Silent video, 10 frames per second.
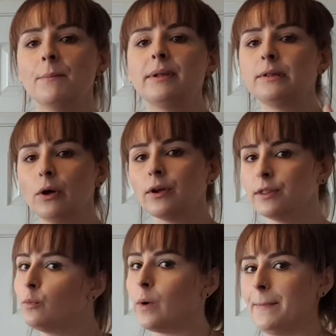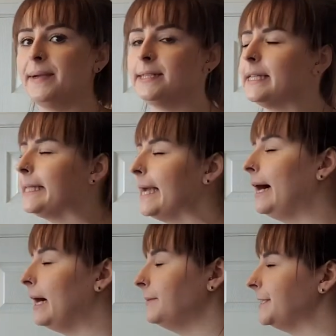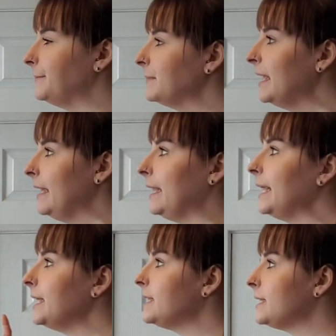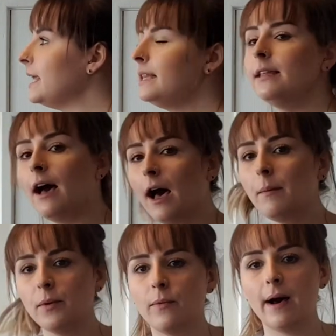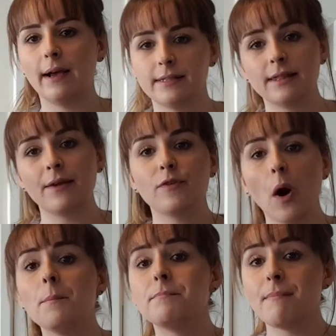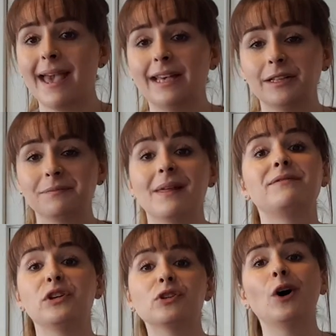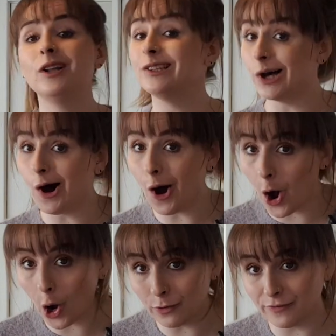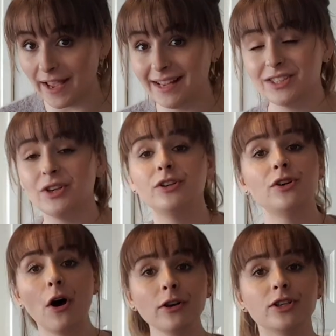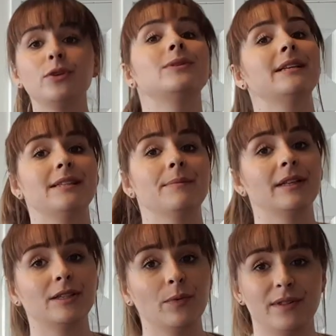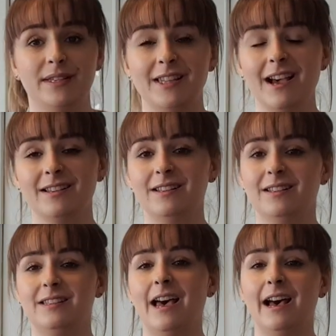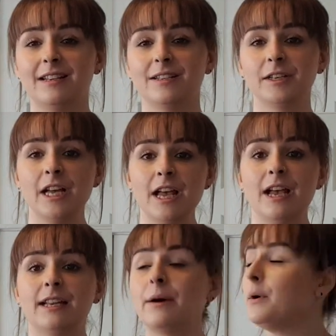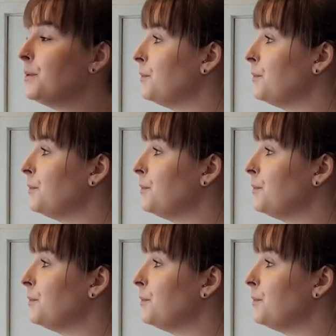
but look at the weapons and the armour. They can see armour-wise, they've got mail, they just got a lot of it. So not too dissimilar to what the Saxons had. Now,